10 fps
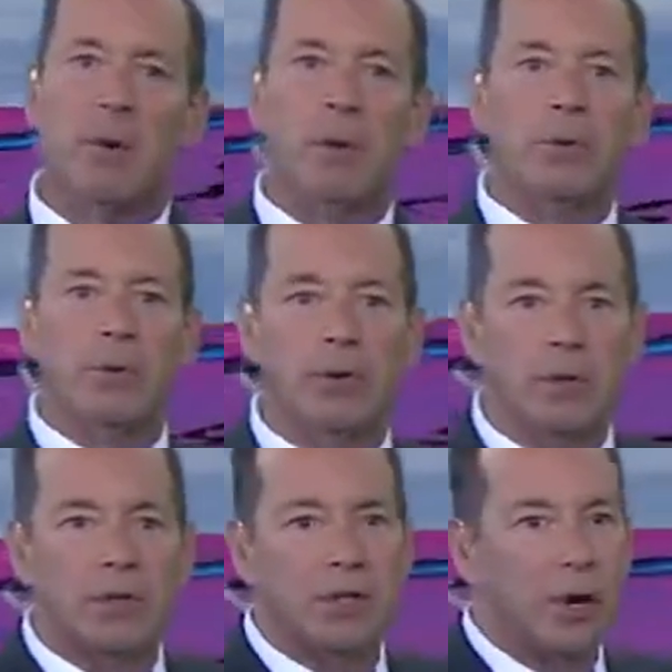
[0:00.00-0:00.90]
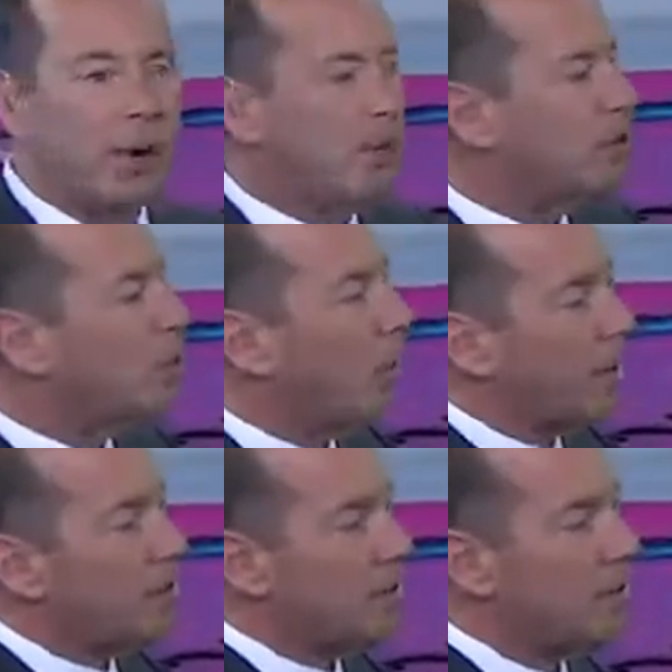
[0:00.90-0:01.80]
colder. Lewiston, Auburn,
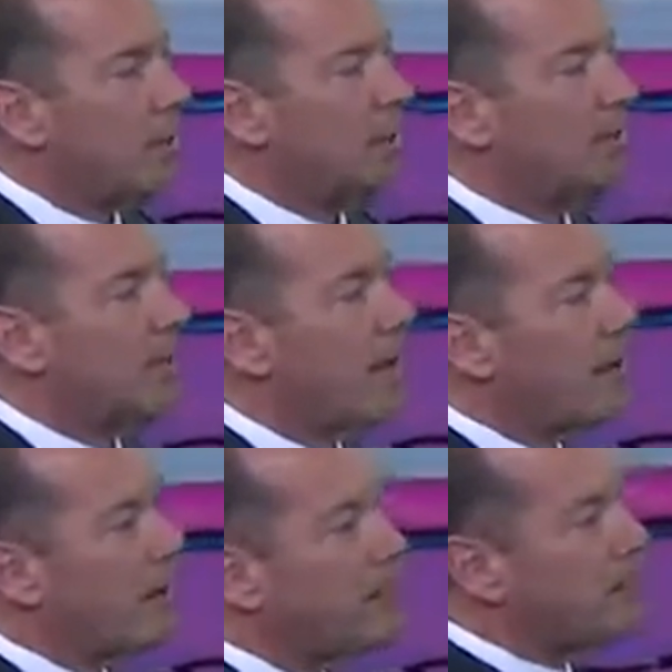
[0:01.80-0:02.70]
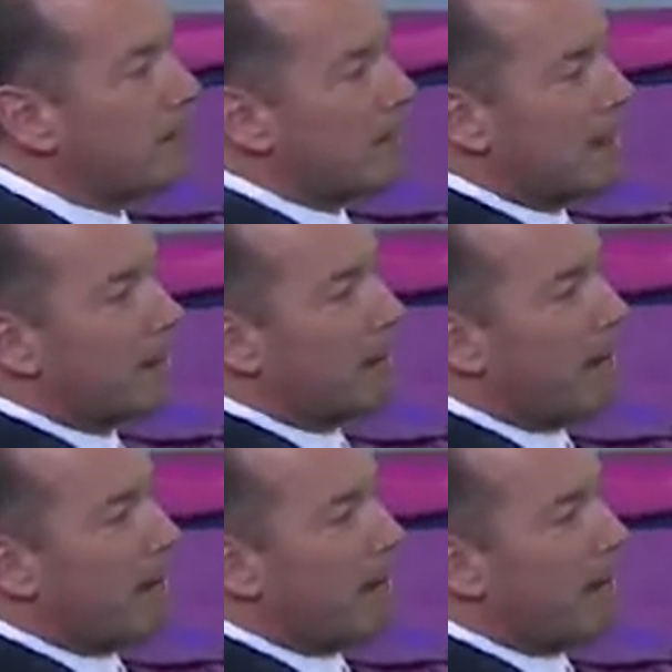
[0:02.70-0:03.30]
22 on Saturday. And if